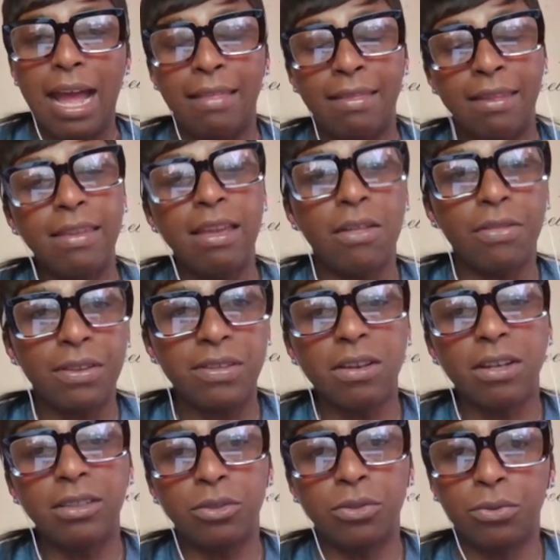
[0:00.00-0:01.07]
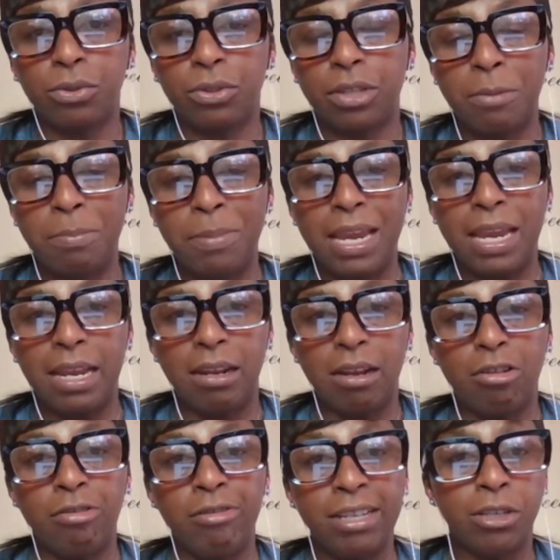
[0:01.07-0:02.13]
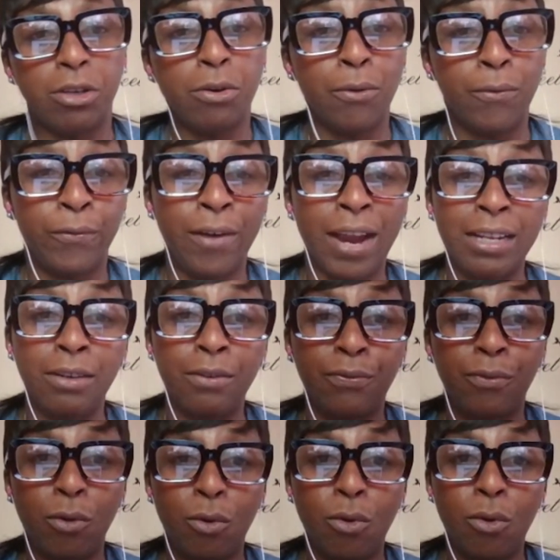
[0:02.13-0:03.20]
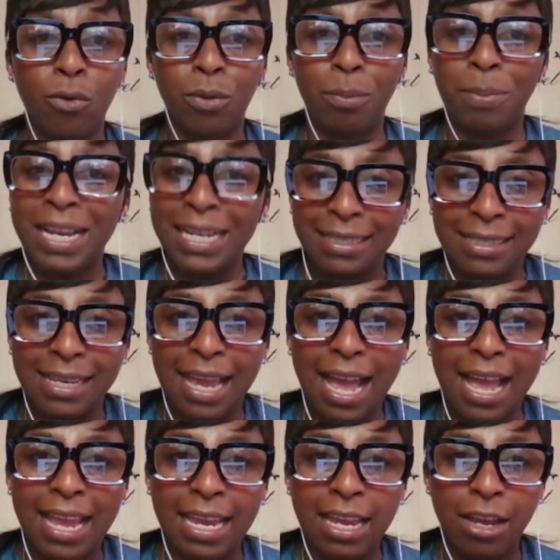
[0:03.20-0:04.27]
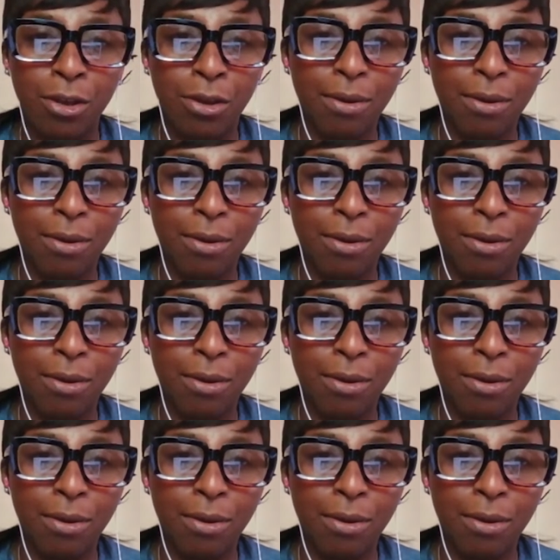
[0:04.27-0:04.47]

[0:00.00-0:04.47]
And then the other side is also being a critical friend for the PCA,